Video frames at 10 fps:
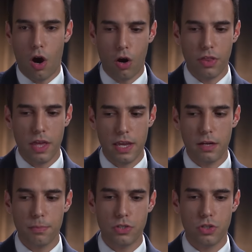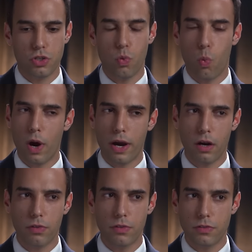Are they in a position
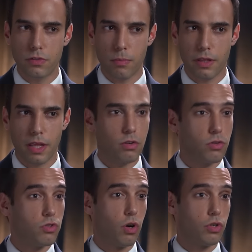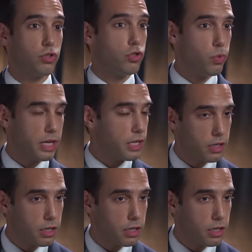where this is something they could start doing in the